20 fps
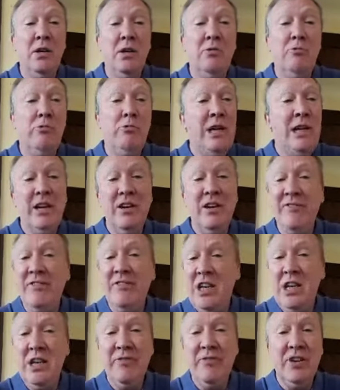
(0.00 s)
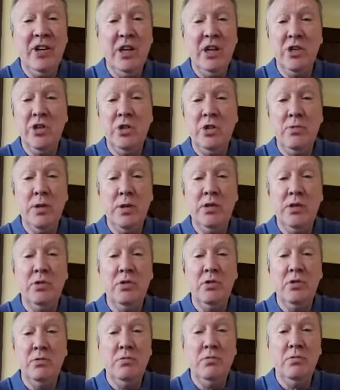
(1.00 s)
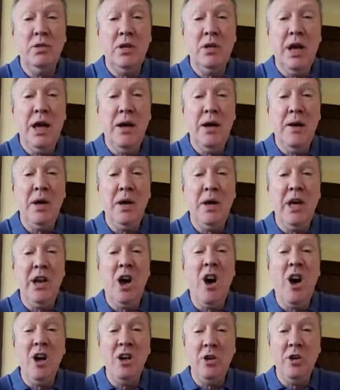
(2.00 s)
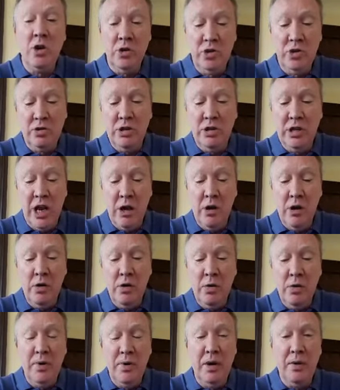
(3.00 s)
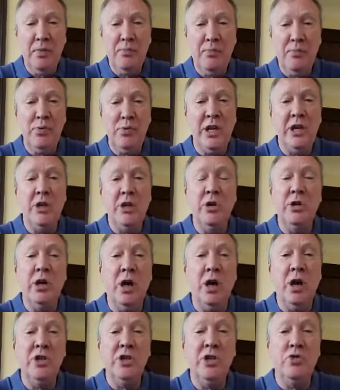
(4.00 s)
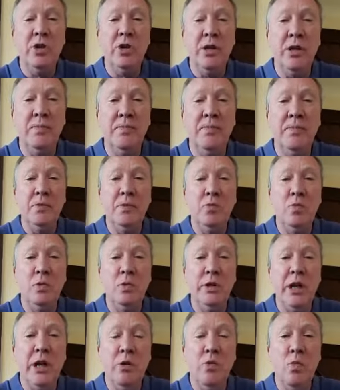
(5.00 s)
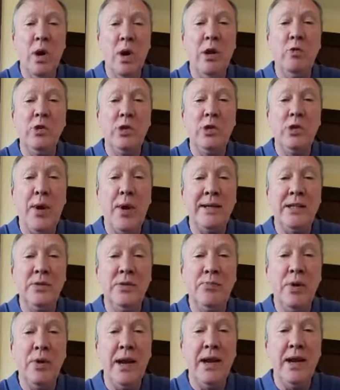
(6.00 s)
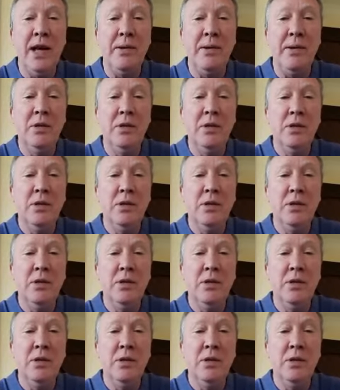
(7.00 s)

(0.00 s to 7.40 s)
Really convenient for customers. Um, and Argos, you know, a, pretty good high street, you know, well respected brand name.